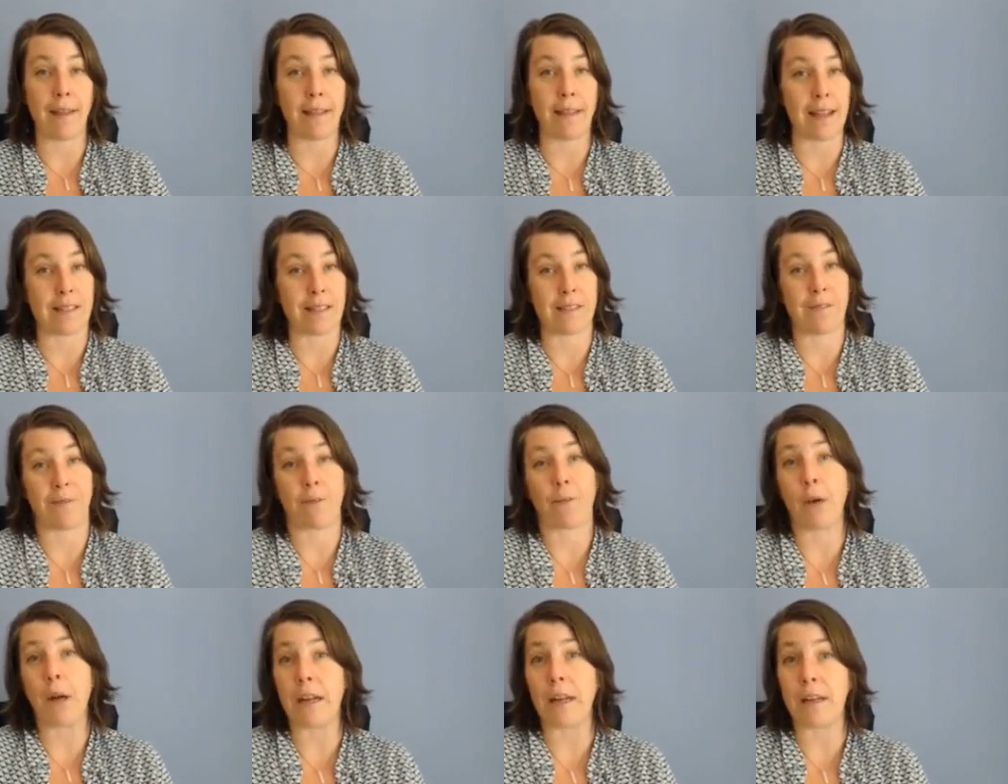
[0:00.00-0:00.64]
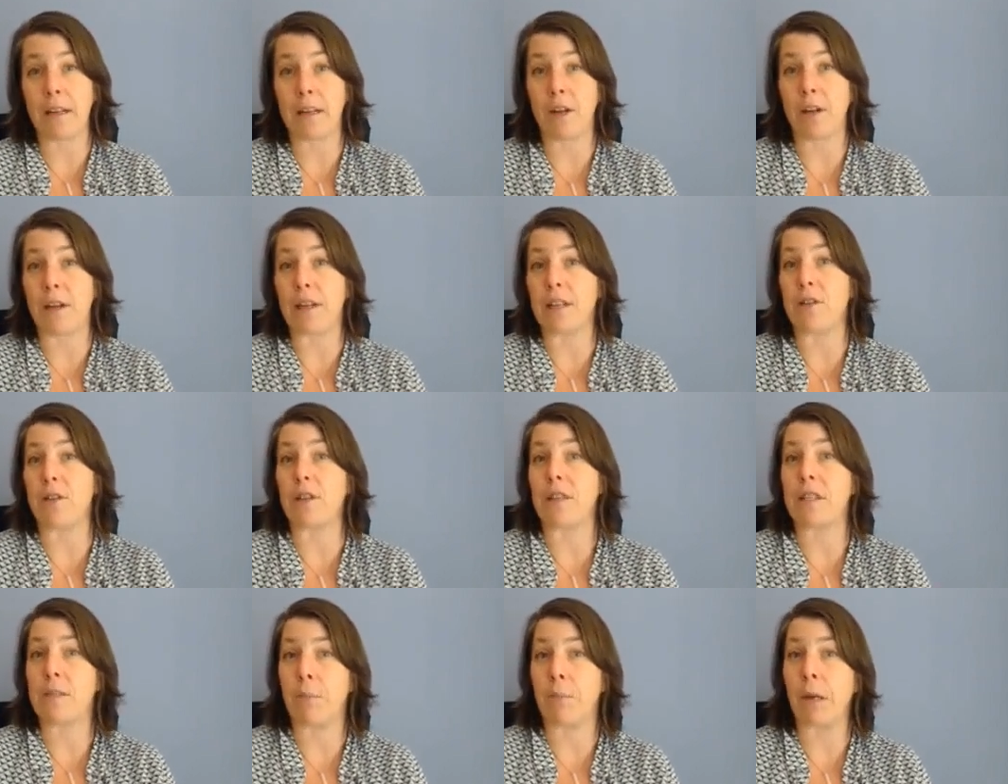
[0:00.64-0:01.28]
That's free, and you get to
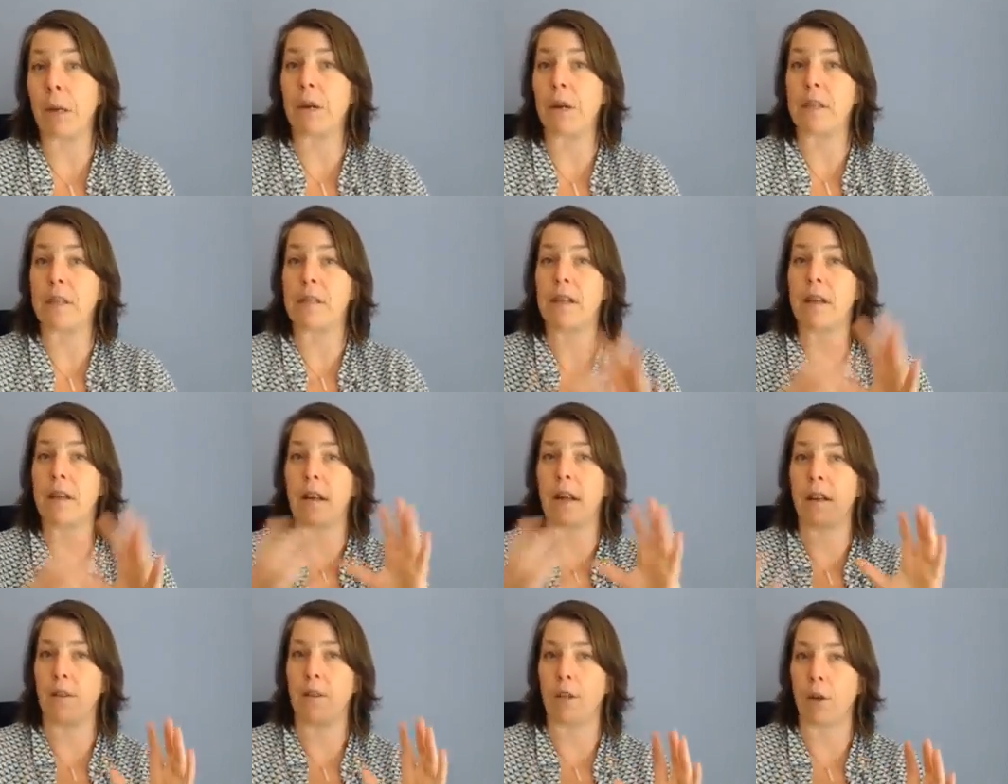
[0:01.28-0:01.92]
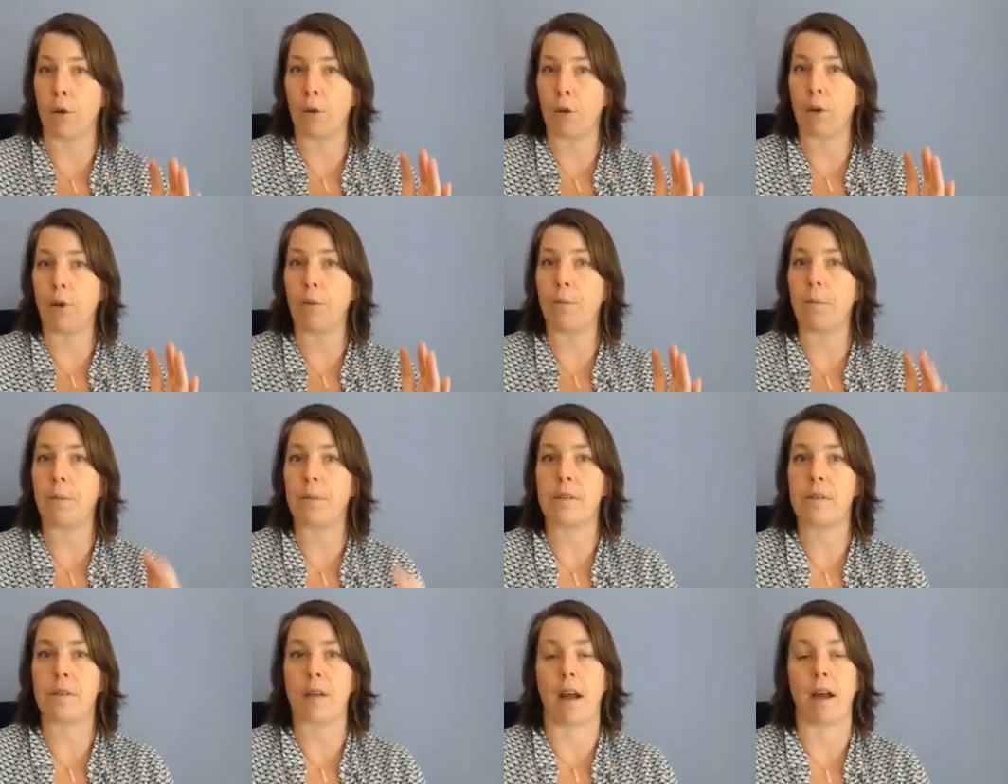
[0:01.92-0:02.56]
experience kind of the group
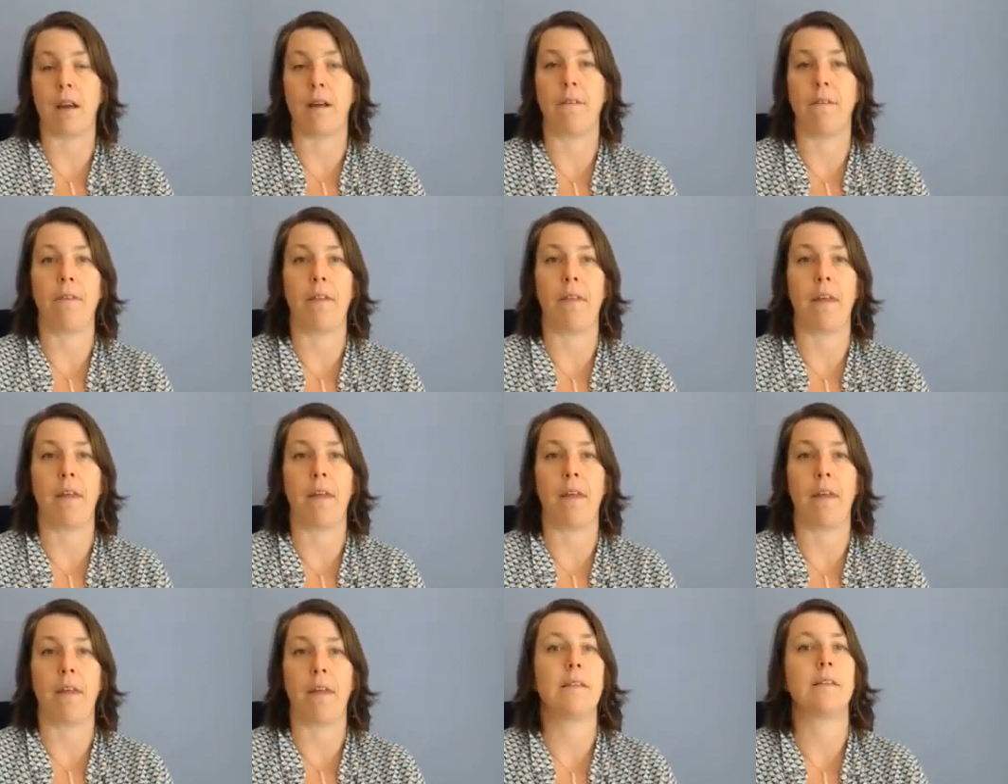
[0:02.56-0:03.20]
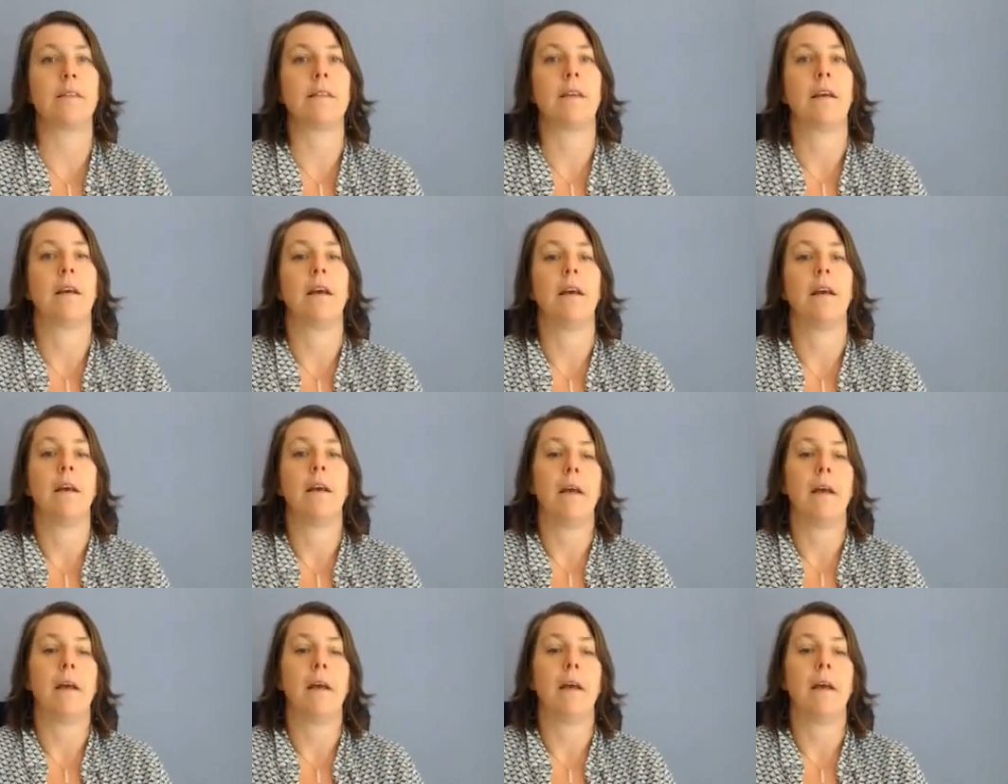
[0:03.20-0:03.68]
side of things.